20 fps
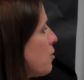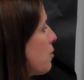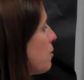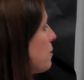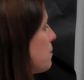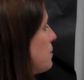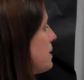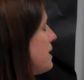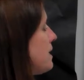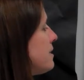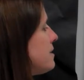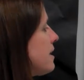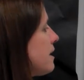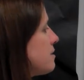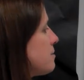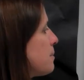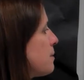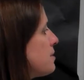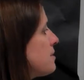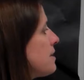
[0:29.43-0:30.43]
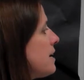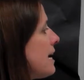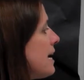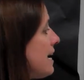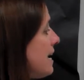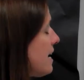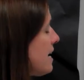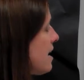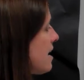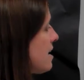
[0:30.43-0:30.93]
or repeating decimals
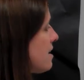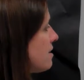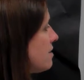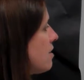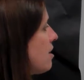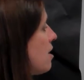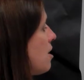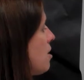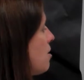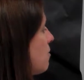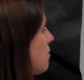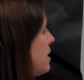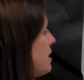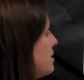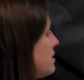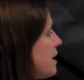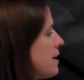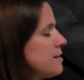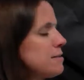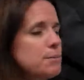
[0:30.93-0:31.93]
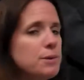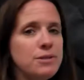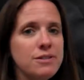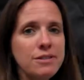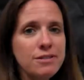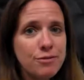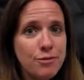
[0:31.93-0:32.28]
and write decimals as